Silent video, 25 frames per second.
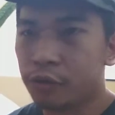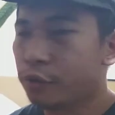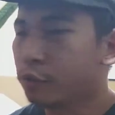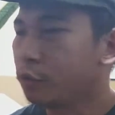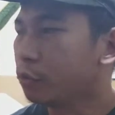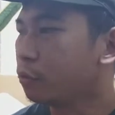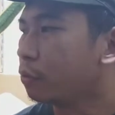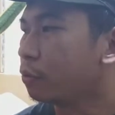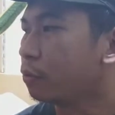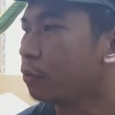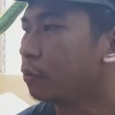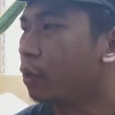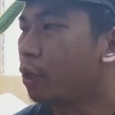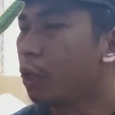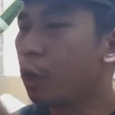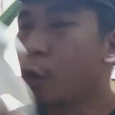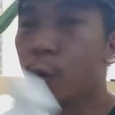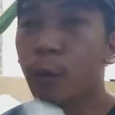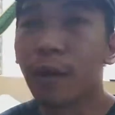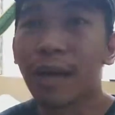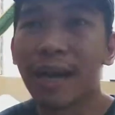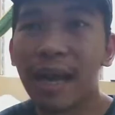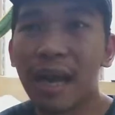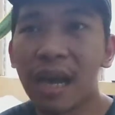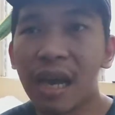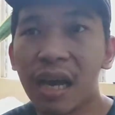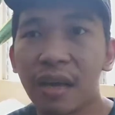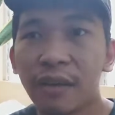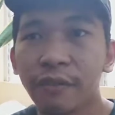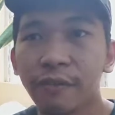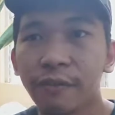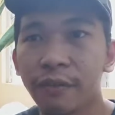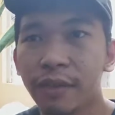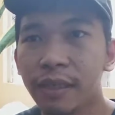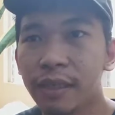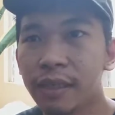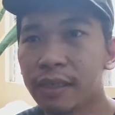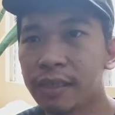So the lower
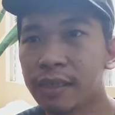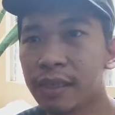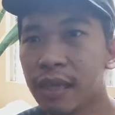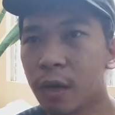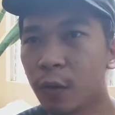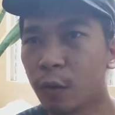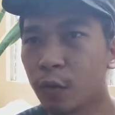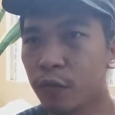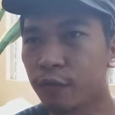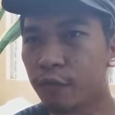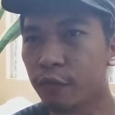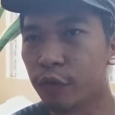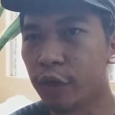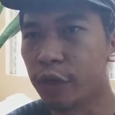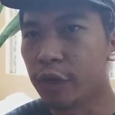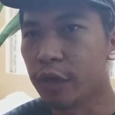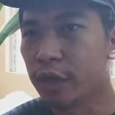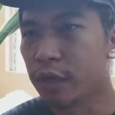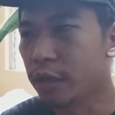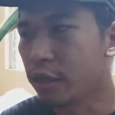half is now converted